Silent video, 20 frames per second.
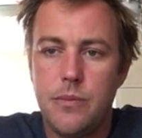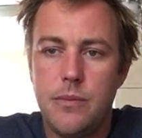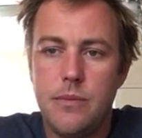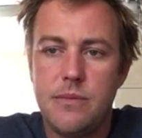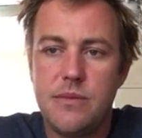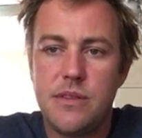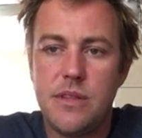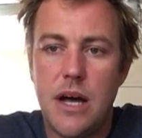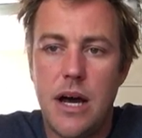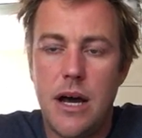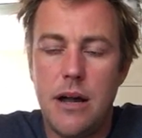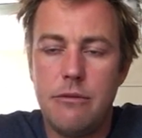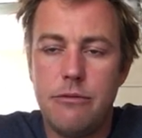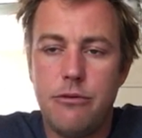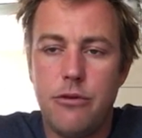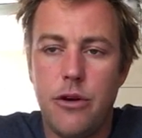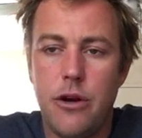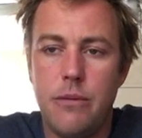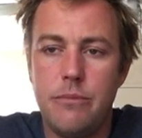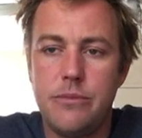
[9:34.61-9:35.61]
It's not
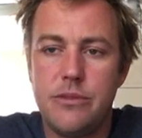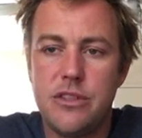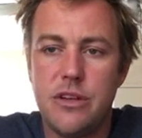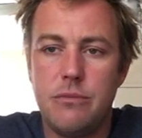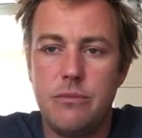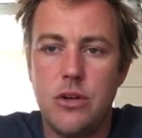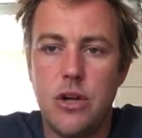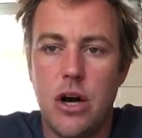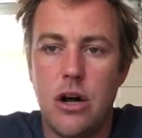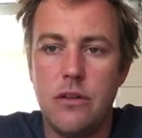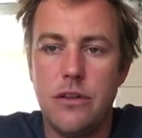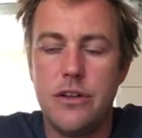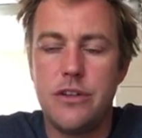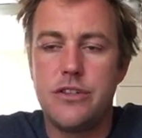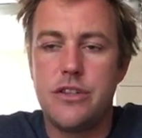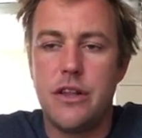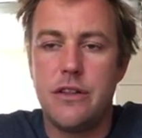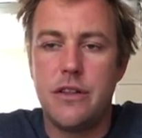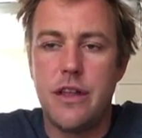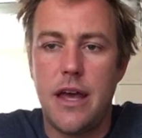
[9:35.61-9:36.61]
from some knowledge
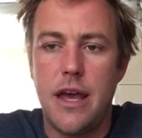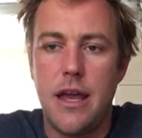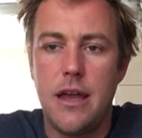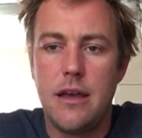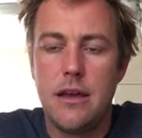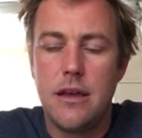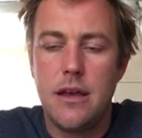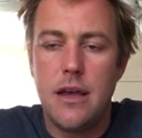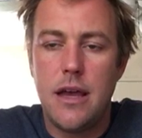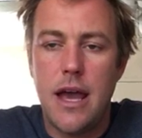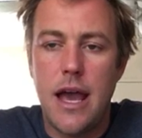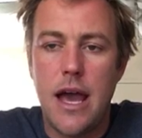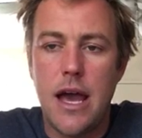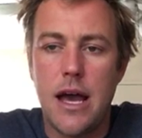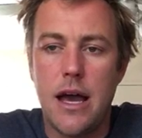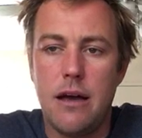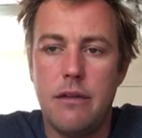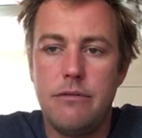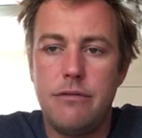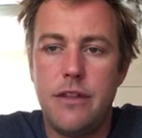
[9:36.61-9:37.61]
that they
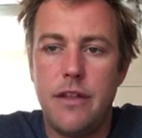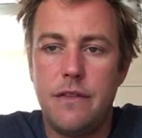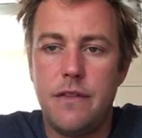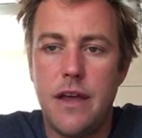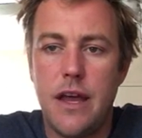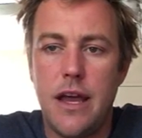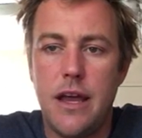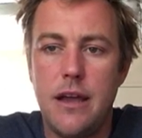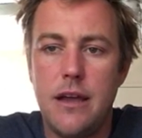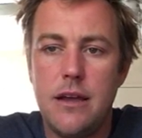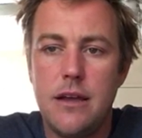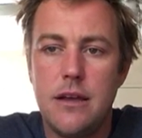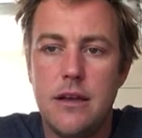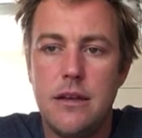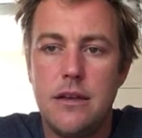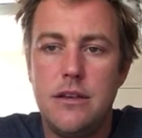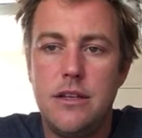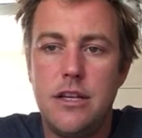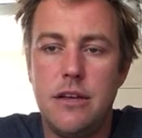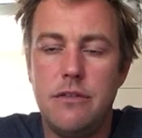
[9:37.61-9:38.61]
have that they
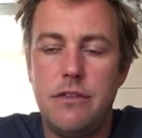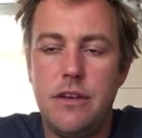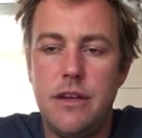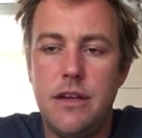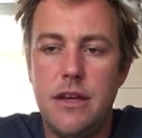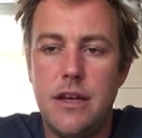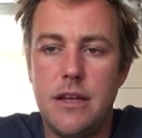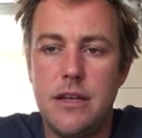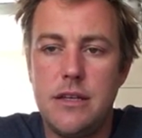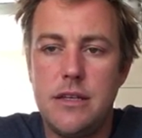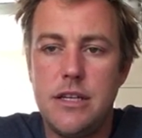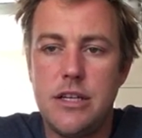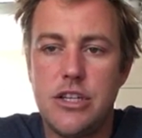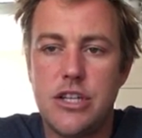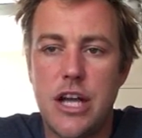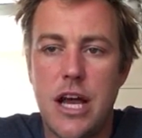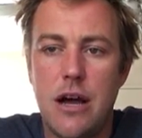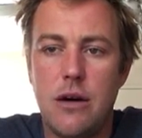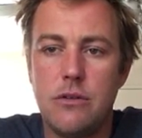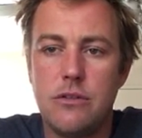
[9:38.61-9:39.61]
divvy and dish
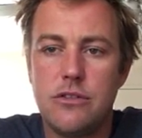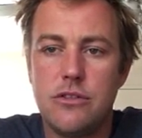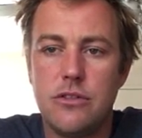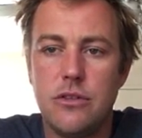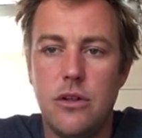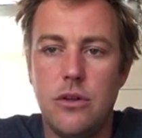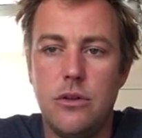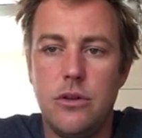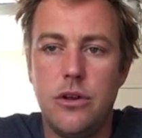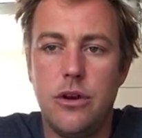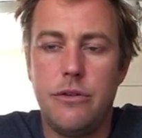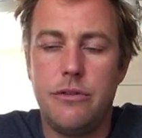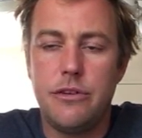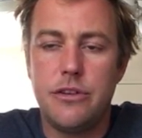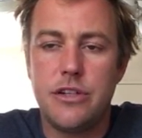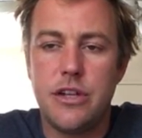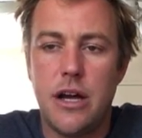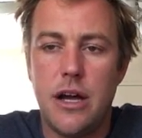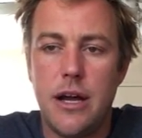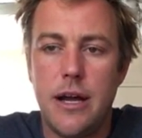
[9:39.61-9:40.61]
out slowly over
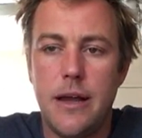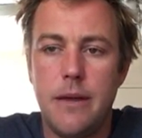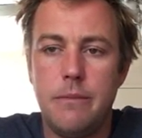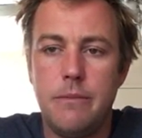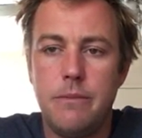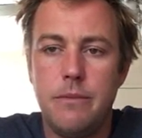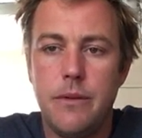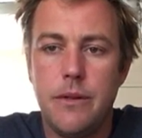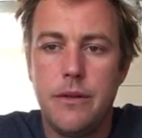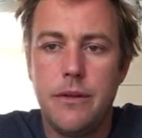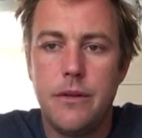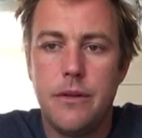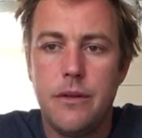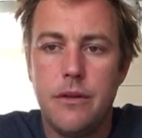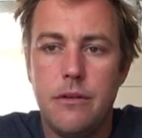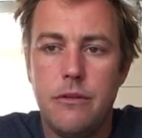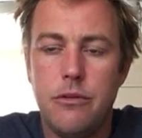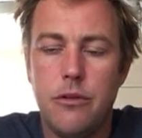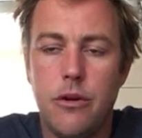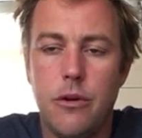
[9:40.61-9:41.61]
time
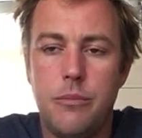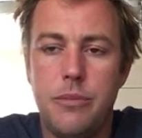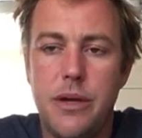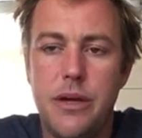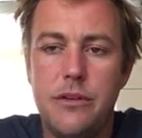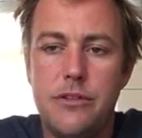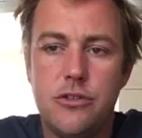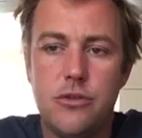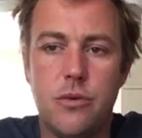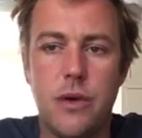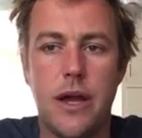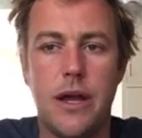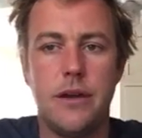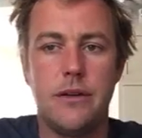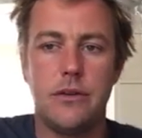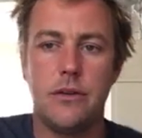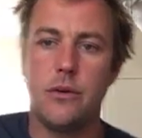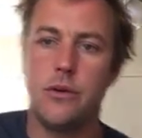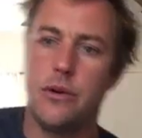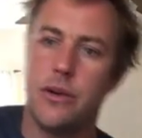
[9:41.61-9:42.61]
for a piece
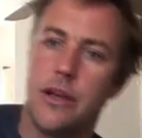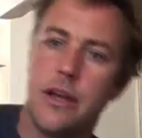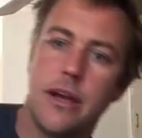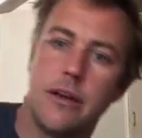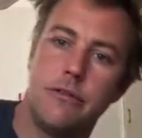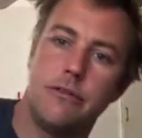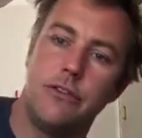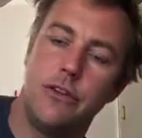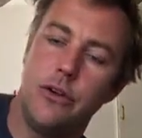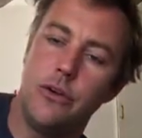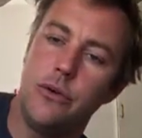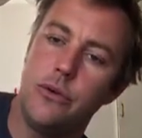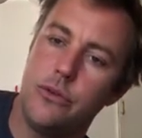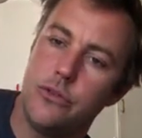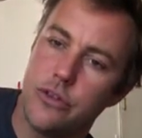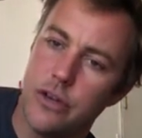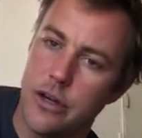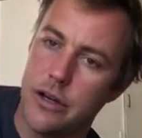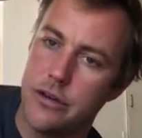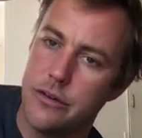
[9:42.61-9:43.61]
rate or to get views
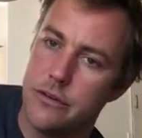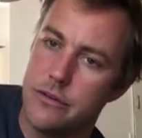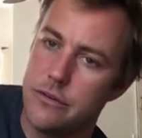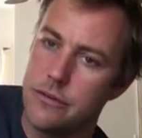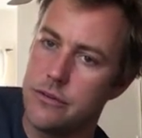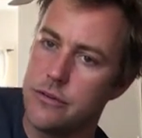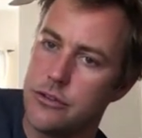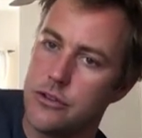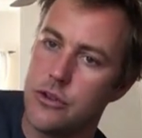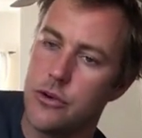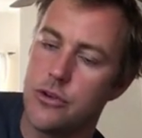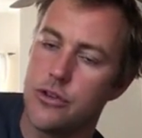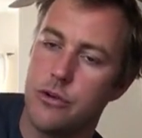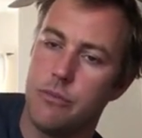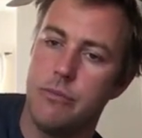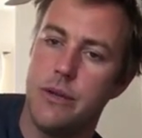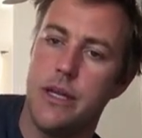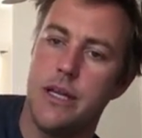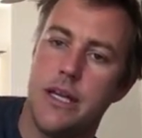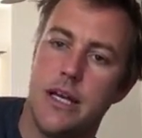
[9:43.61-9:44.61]
on social
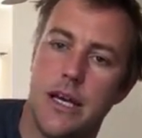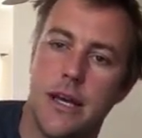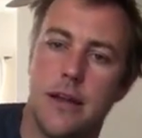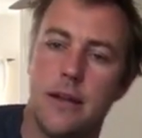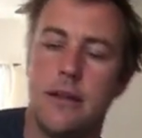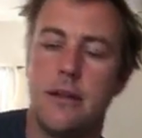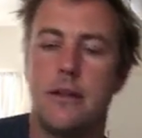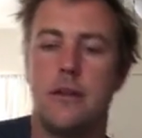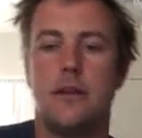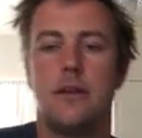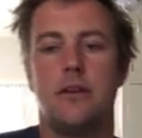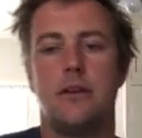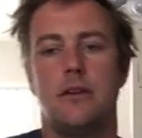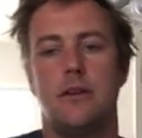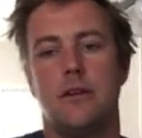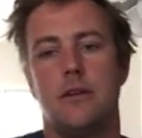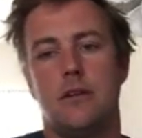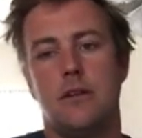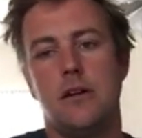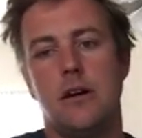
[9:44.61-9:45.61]
media.
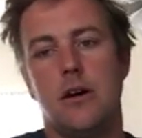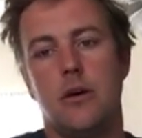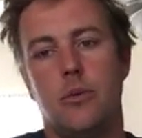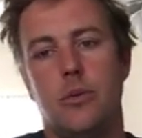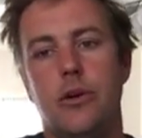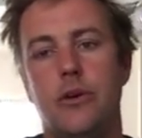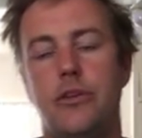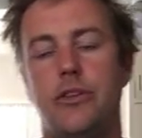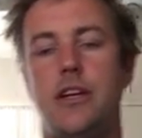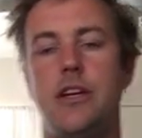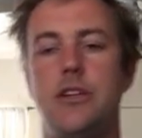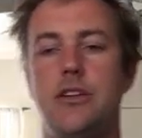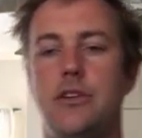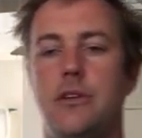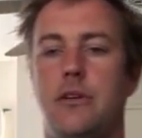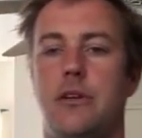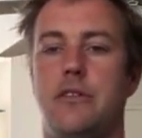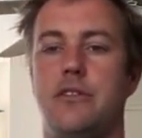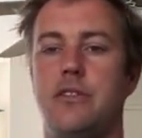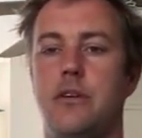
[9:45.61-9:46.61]
No, a real
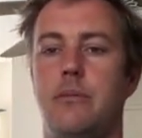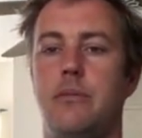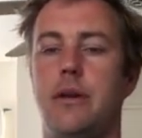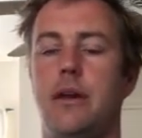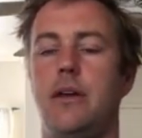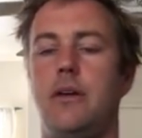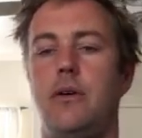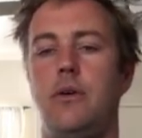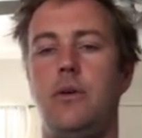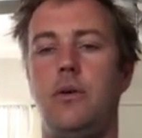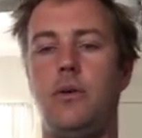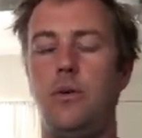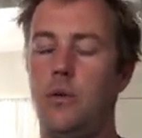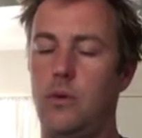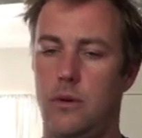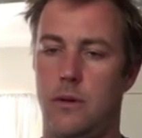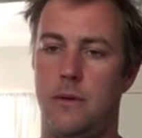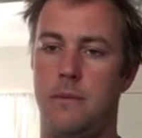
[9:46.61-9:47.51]
teacher is somebody who